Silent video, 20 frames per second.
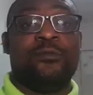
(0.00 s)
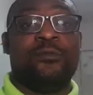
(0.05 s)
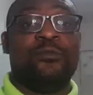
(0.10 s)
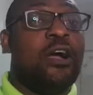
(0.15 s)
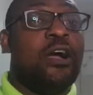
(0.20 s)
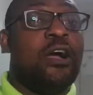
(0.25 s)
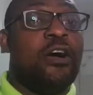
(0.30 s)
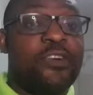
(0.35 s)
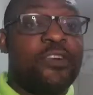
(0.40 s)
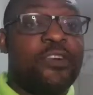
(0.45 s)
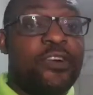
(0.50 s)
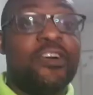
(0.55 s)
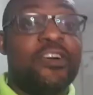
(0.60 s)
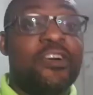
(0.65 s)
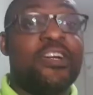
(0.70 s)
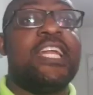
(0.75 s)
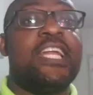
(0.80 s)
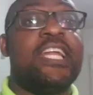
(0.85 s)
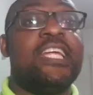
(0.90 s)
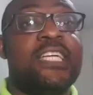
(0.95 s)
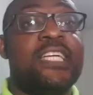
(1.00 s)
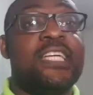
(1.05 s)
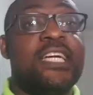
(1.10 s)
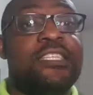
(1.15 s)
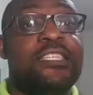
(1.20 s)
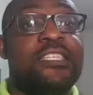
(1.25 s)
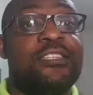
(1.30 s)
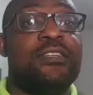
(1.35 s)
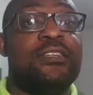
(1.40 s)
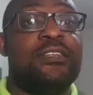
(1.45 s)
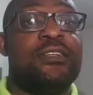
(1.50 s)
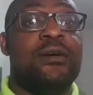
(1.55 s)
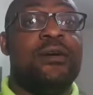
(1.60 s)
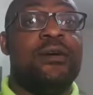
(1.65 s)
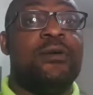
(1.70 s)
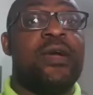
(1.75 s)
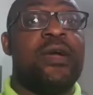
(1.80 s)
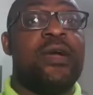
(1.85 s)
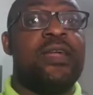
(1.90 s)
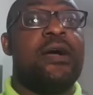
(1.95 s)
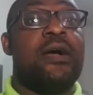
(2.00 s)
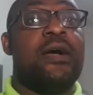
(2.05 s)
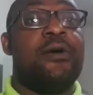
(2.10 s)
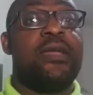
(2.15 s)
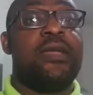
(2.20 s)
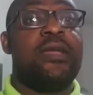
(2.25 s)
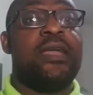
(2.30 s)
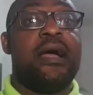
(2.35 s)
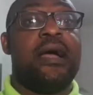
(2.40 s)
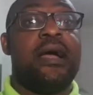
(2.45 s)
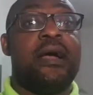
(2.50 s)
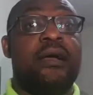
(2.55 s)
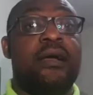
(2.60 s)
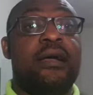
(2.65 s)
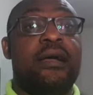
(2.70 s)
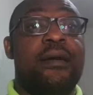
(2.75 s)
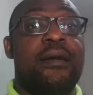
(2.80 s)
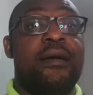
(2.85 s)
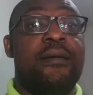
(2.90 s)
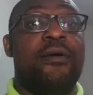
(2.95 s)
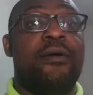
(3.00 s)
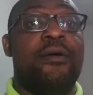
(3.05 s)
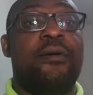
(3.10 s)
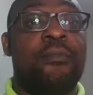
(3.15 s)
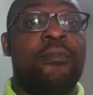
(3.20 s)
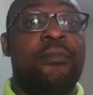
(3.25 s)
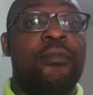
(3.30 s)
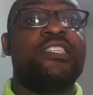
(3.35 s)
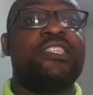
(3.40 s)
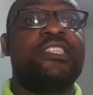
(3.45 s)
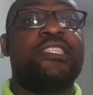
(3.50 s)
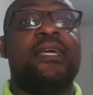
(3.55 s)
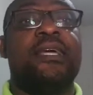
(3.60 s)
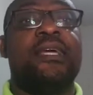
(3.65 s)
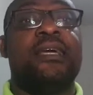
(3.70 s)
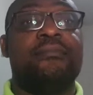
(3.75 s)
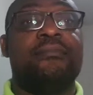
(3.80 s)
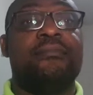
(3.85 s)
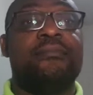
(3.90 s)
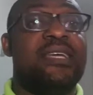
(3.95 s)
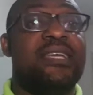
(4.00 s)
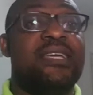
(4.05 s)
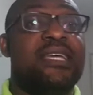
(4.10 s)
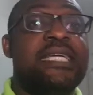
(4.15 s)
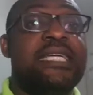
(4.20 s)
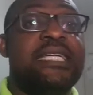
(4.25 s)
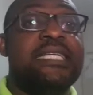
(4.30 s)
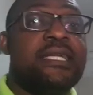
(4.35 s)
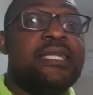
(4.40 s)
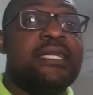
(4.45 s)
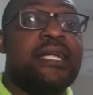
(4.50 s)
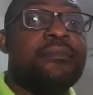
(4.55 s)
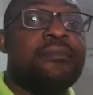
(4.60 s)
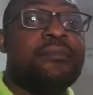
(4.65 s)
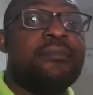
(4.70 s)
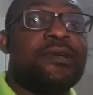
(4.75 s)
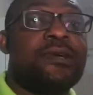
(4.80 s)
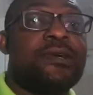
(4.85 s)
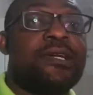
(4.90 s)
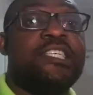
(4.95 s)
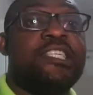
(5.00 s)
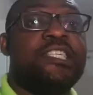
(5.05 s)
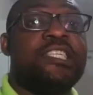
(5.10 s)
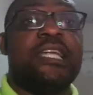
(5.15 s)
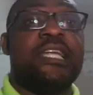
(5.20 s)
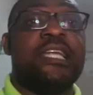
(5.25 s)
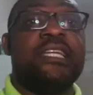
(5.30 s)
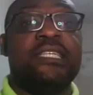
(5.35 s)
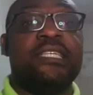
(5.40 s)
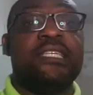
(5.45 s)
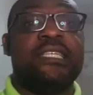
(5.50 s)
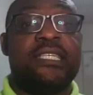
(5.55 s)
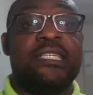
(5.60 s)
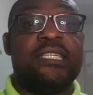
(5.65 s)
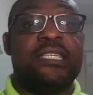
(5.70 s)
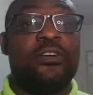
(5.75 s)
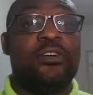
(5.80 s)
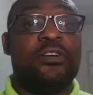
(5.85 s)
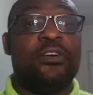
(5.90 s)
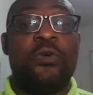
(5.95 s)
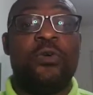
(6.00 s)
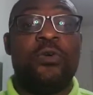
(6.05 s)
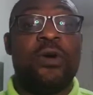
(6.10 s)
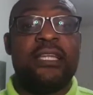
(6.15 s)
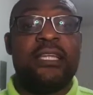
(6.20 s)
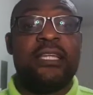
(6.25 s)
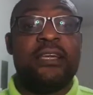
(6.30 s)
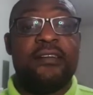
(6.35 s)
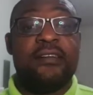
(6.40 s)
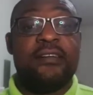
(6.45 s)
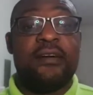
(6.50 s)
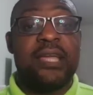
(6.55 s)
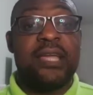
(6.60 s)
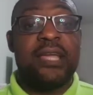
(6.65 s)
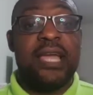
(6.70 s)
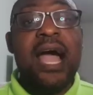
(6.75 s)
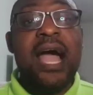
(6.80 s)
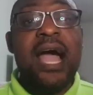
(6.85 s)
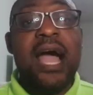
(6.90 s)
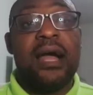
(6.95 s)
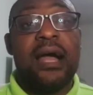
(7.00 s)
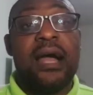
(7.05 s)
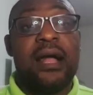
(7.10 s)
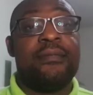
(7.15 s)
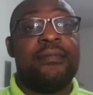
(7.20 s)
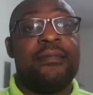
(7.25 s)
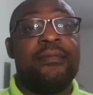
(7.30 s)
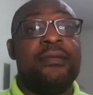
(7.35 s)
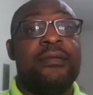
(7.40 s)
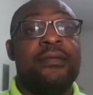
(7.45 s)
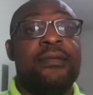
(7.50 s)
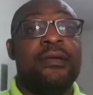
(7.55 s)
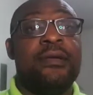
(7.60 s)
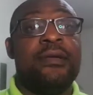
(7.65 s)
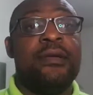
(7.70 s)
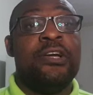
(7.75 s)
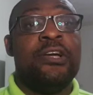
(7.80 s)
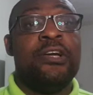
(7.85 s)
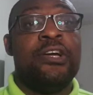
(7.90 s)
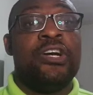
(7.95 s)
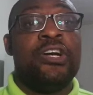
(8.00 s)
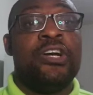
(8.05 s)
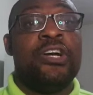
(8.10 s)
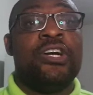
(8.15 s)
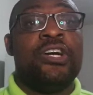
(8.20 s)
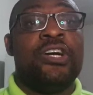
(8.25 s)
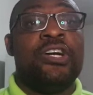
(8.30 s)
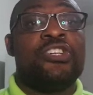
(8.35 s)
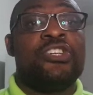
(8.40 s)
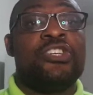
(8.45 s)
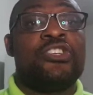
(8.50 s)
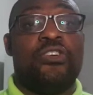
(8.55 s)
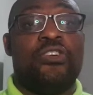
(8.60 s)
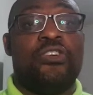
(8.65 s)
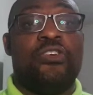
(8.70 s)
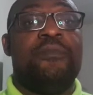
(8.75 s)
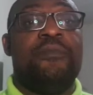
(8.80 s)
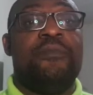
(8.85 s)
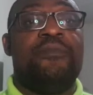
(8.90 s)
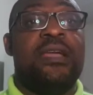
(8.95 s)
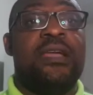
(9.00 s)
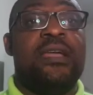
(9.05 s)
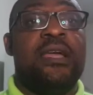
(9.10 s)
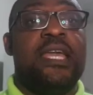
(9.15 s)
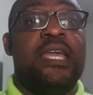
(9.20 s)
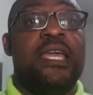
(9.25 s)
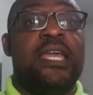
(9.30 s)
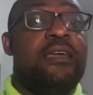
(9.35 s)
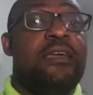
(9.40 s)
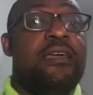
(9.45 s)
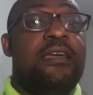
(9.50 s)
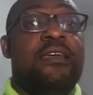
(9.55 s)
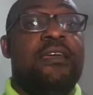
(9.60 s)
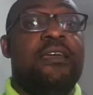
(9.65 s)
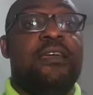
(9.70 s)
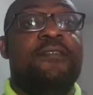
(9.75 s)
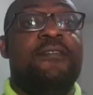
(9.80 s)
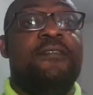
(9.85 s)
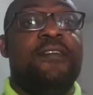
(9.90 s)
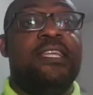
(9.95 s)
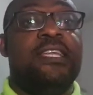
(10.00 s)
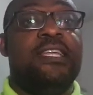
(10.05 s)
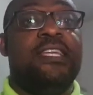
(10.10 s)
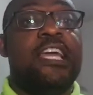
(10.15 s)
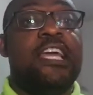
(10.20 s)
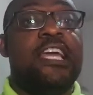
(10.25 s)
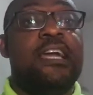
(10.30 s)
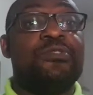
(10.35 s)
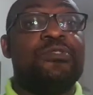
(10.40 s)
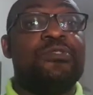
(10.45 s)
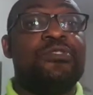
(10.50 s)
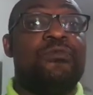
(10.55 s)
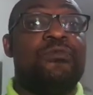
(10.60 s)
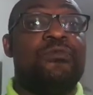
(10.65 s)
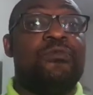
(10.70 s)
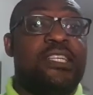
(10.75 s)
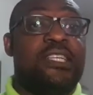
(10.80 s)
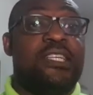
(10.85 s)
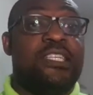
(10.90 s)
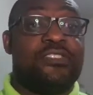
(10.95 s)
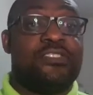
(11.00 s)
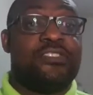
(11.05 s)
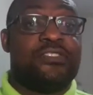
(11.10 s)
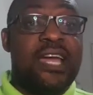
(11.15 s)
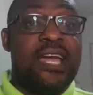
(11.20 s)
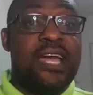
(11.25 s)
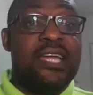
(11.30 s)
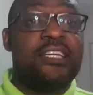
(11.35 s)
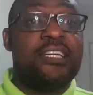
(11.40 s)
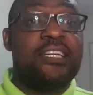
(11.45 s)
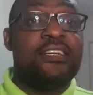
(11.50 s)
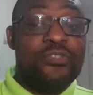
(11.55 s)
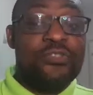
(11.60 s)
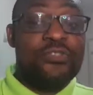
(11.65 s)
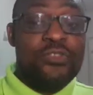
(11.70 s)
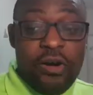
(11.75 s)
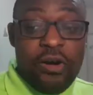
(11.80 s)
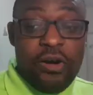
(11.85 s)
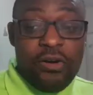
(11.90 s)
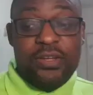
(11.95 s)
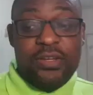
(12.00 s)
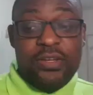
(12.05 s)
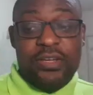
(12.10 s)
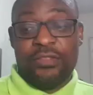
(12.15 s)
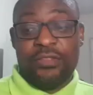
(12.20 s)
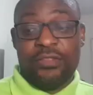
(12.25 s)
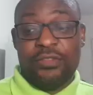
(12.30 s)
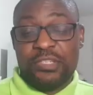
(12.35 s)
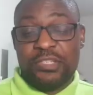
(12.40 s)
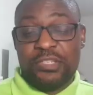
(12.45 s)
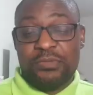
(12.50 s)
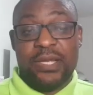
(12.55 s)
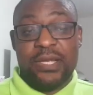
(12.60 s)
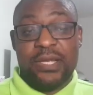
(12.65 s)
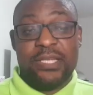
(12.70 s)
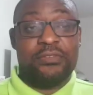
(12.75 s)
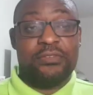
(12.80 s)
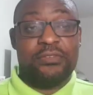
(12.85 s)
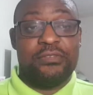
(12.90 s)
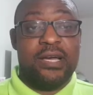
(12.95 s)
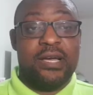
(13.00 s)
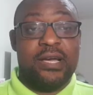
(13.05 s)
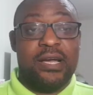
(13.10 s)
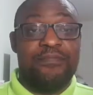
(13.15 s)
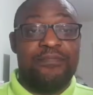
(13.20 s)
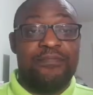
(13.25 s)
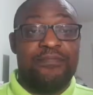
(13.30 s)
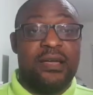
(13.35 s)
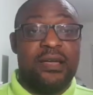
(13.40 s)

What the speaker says: We are all religious, whether we are Muslim, Islam, Christianity, or whatever we are. So even in terms of what is right and wrong in those particular